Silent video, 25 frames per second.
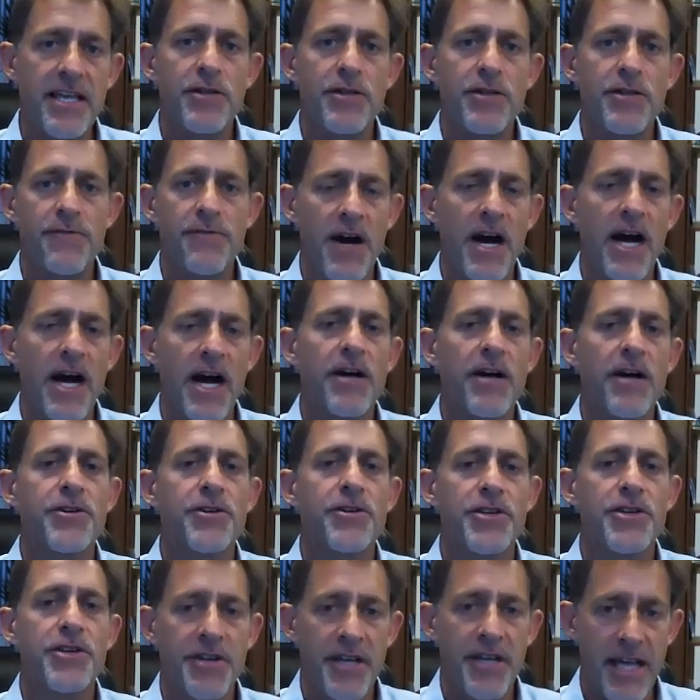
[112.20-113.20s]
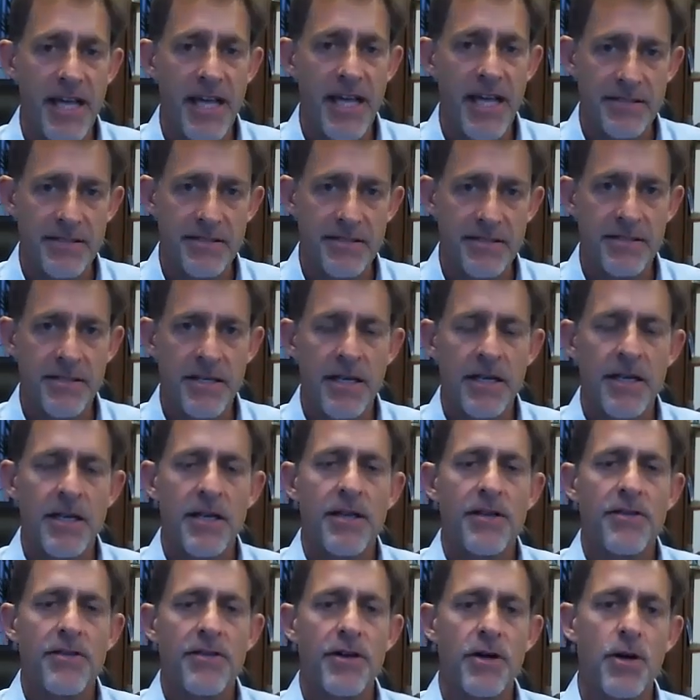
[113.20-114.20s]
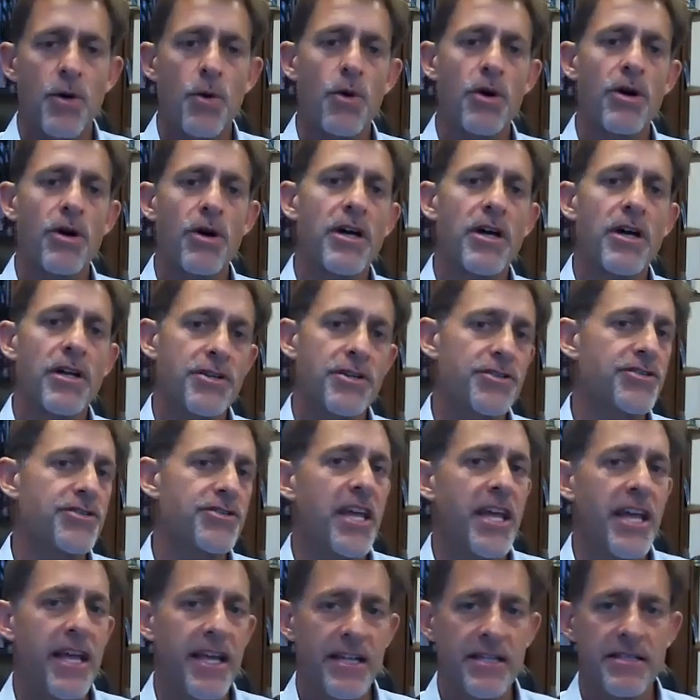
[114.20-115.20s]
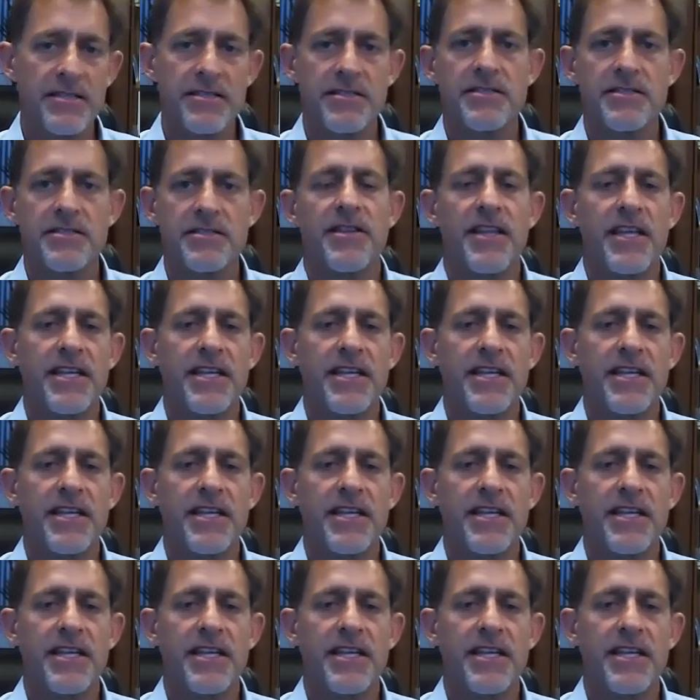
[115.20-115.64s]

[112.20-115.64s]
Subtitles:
you file your case. The court understands